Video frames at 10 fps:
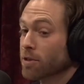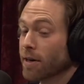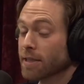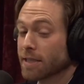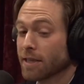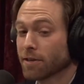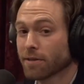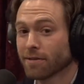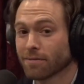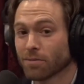try to
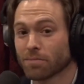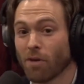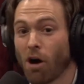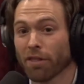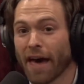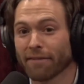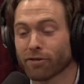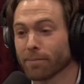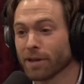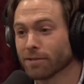steal all that
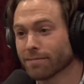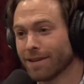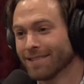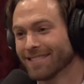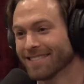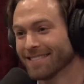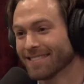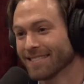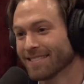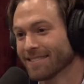from you.
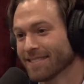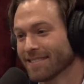Yeah. Can you